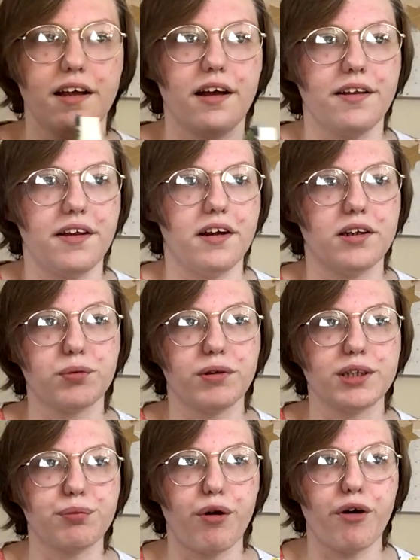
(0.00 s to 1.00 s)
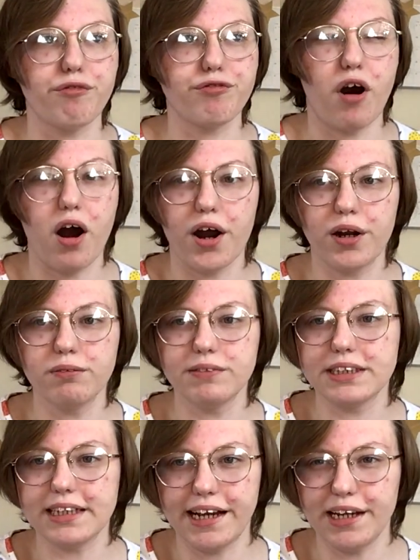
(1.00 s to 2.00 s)
There's ones about farms,
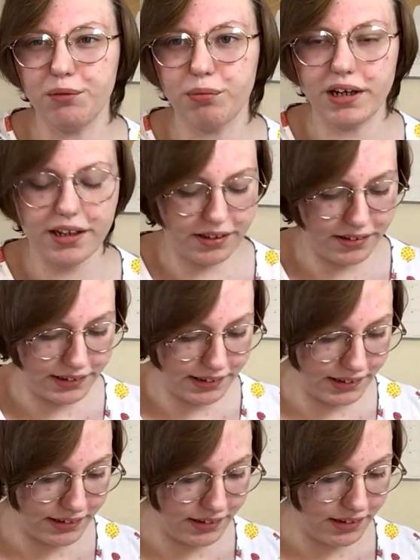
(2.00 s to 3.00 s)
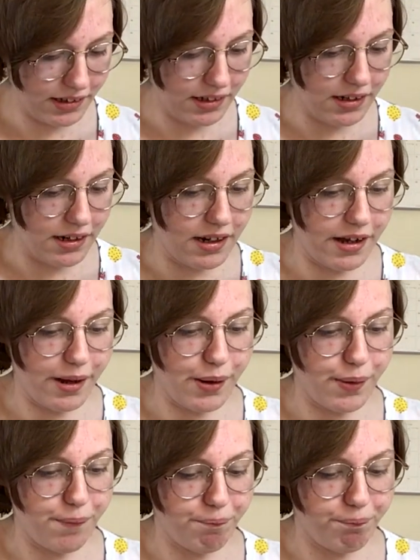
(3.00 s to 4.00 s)
teddy bears.
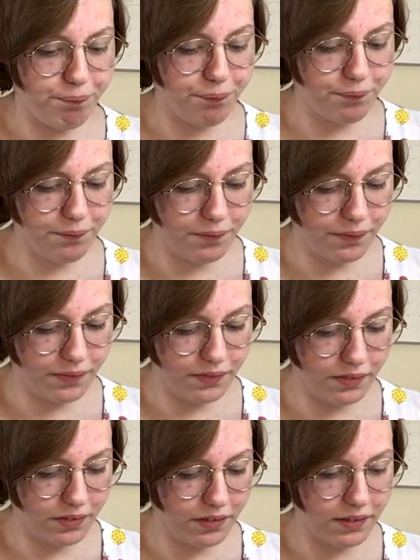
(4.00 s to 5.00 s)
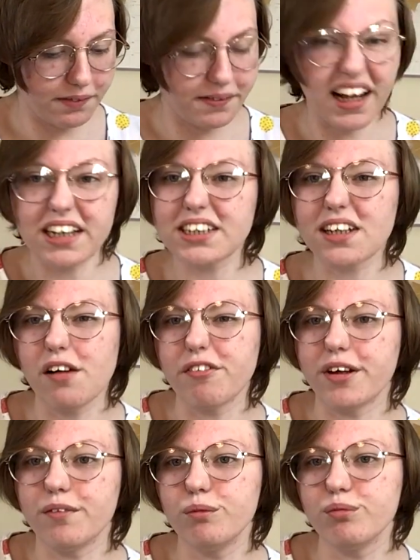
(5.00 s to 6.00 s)
I just love it.
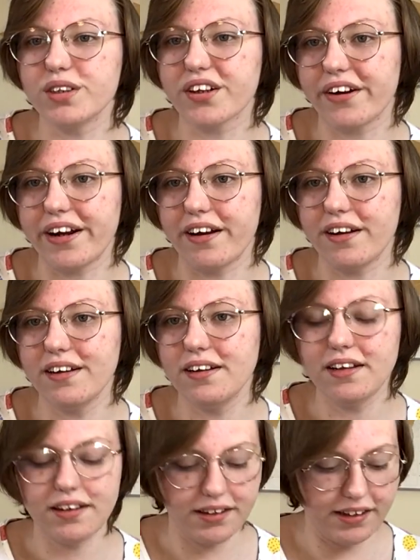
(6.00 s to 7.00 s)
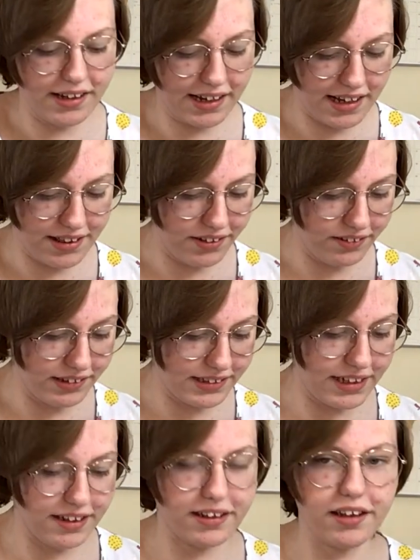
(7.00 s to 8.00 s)
It's great. Again, they only
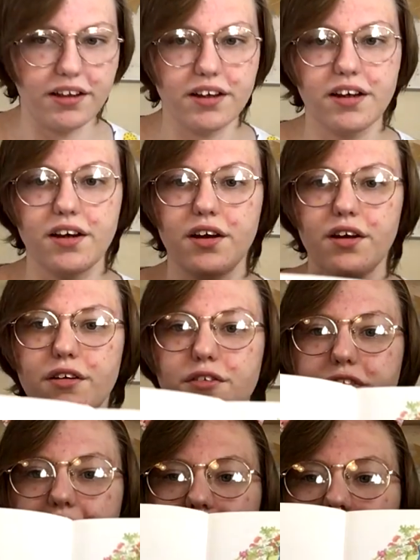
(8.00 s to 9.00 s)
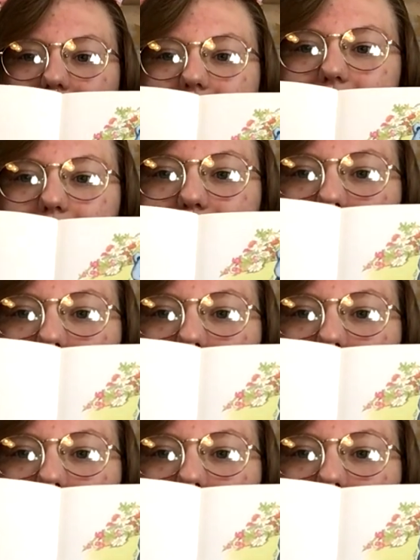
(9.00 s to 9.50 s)
take like 5 minutes to read